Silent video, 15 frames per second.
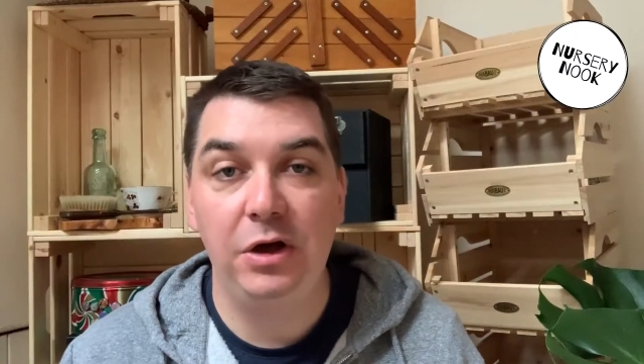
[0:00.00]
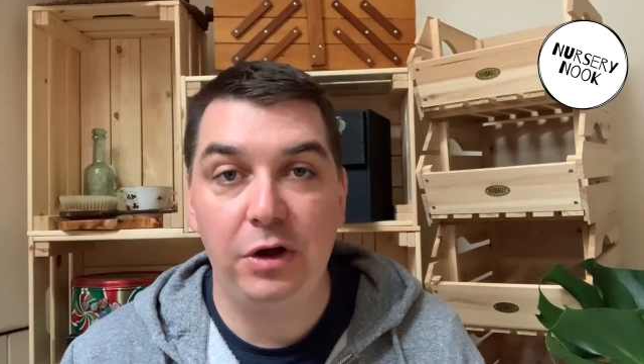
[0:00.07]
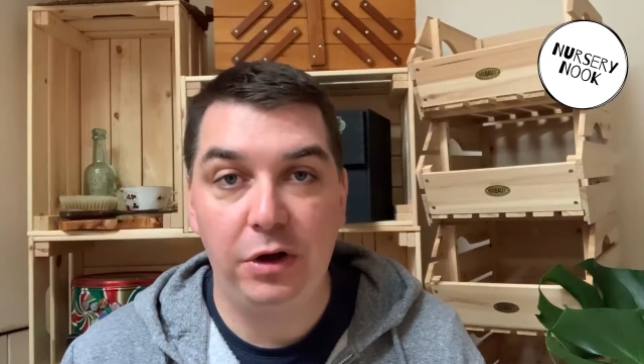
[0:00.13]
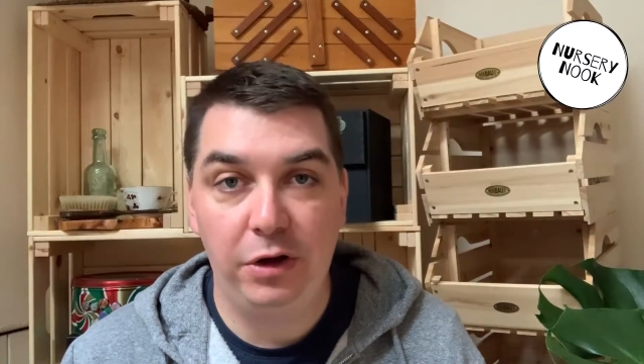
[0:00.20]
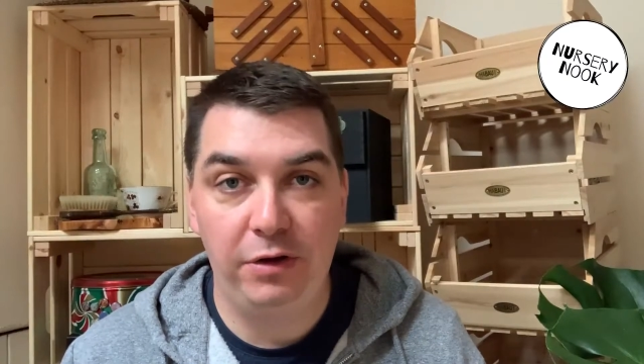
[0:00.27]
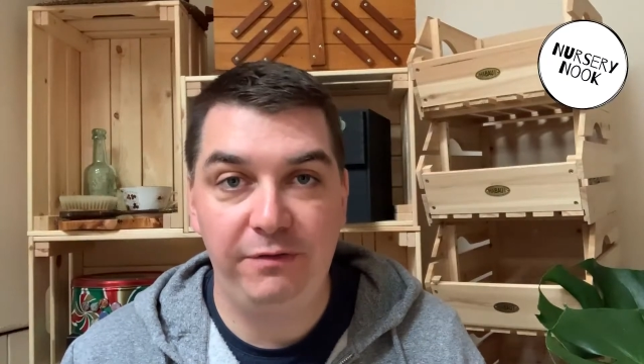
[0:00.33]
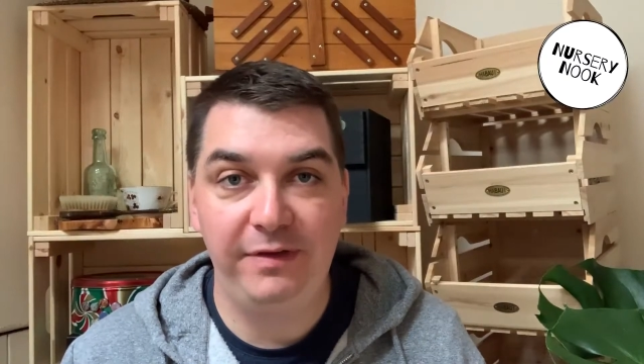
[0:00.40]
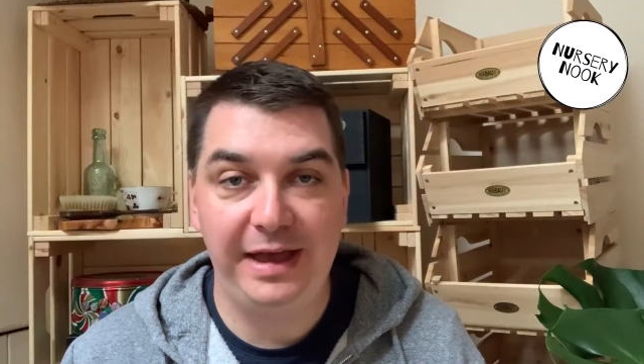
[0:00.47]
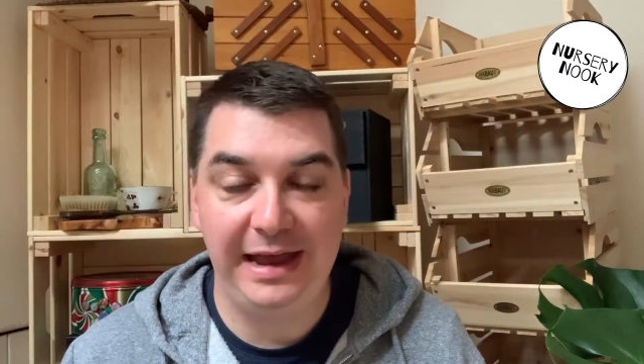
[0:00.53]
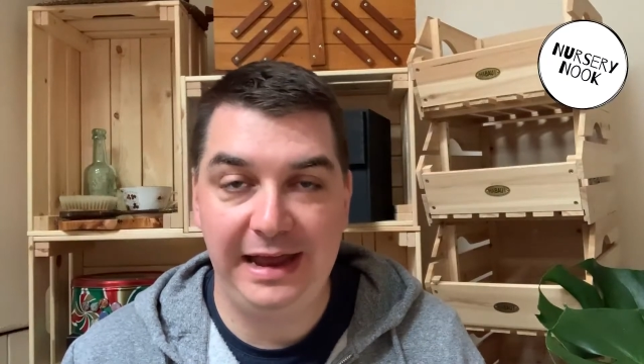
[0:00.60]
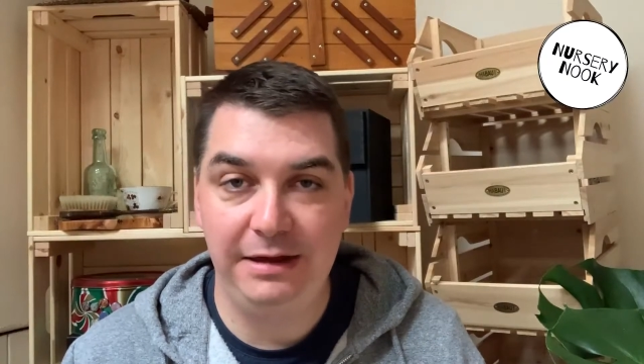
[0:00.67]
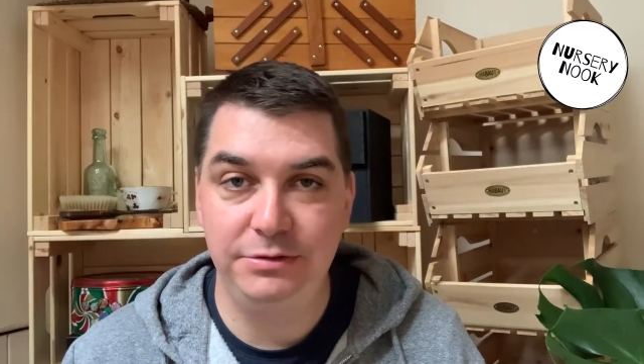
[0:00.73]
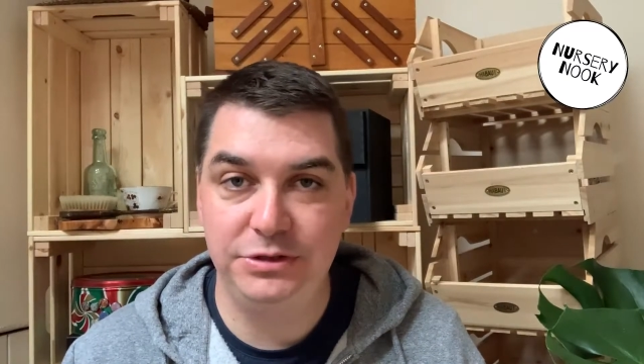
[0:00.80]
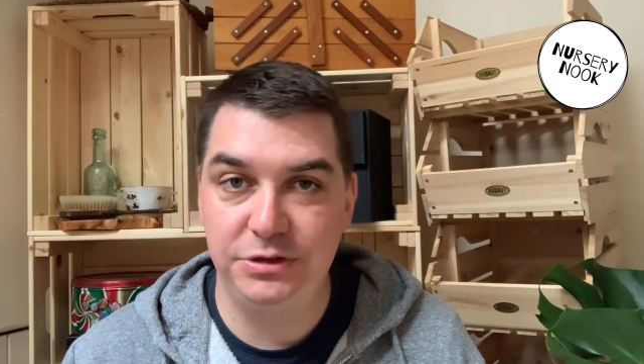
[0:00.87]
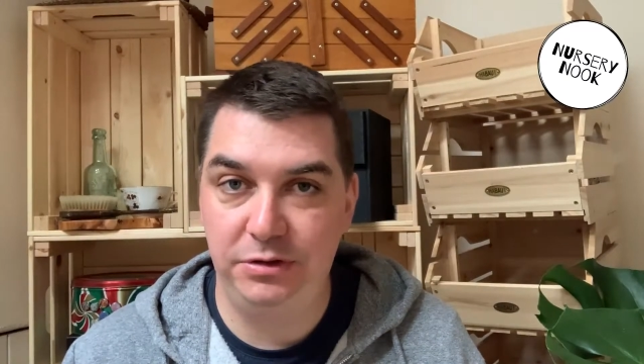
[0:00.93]
of
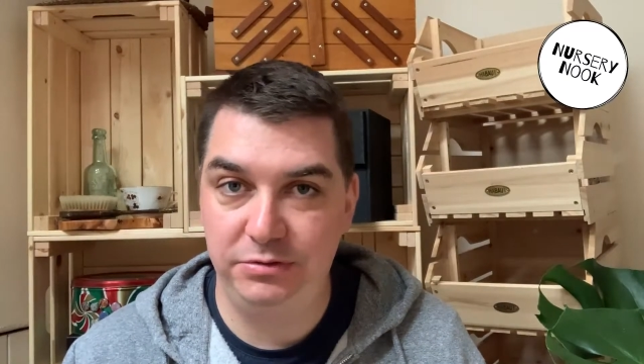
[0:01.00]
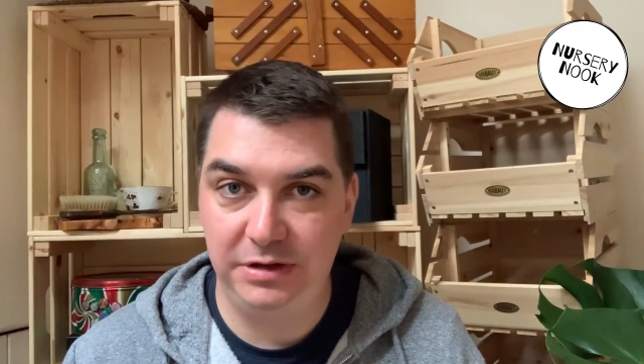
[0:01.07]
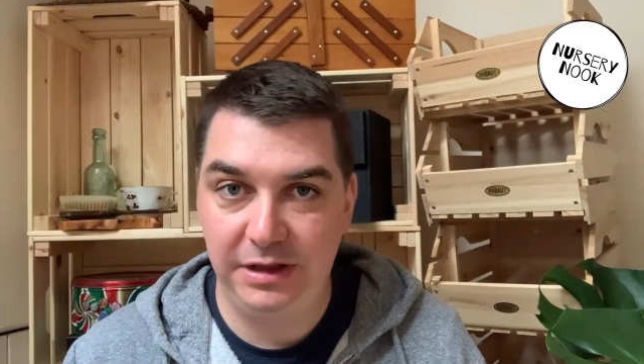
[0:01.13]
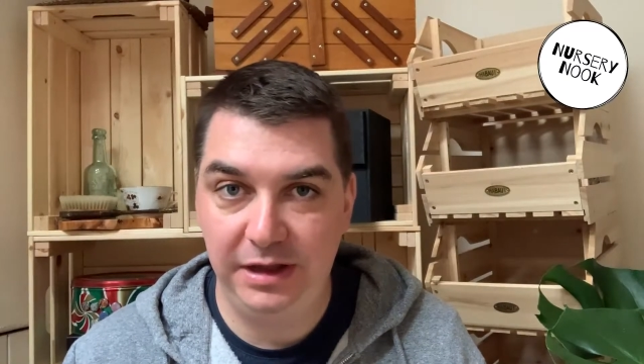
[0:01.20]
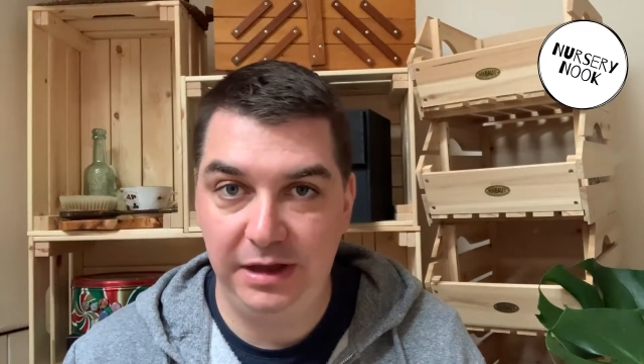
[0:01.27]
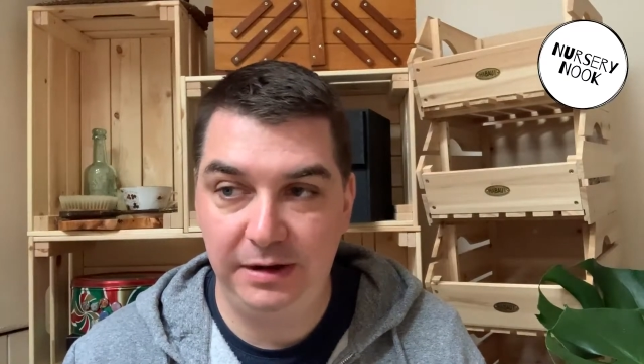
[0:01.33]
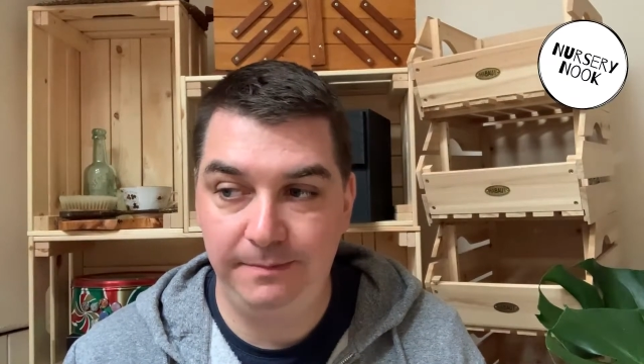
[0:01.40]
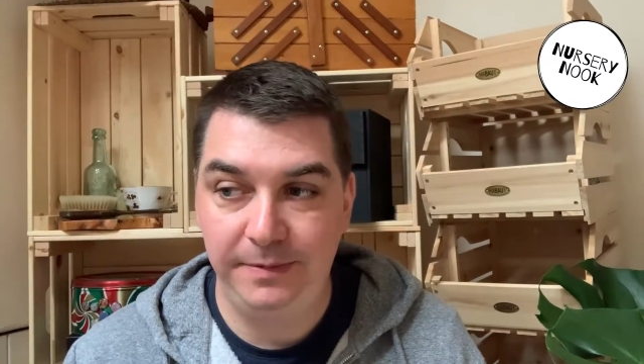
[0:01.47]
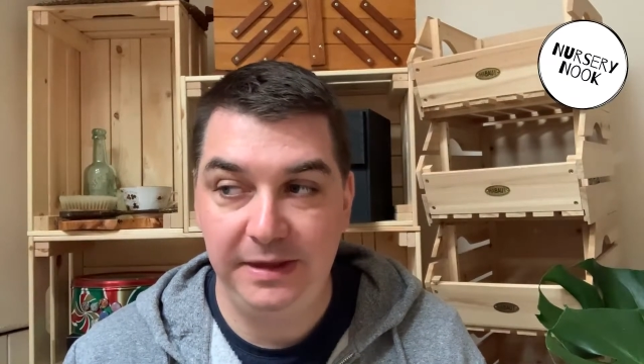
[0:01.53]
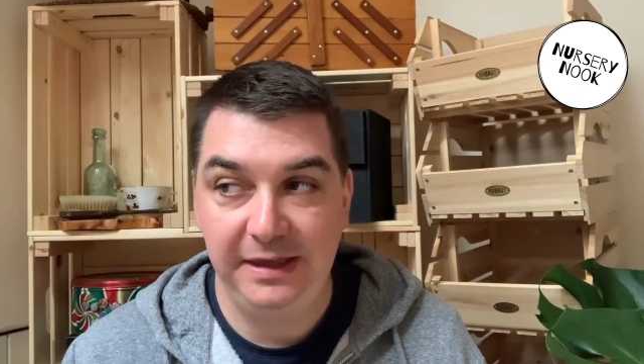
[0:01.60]
how children learn?